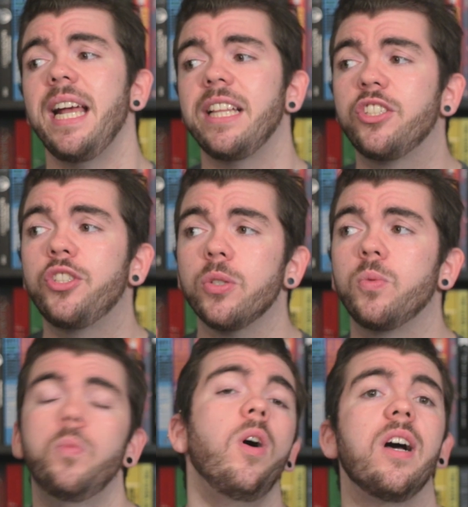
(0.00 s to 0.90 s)
It just
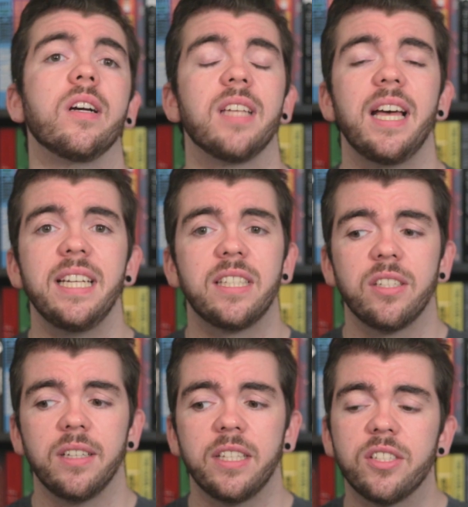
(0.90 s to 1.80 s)
works and
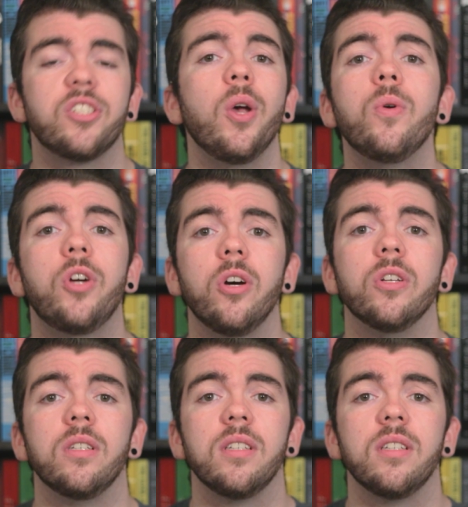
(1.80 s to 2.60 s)
it's so good.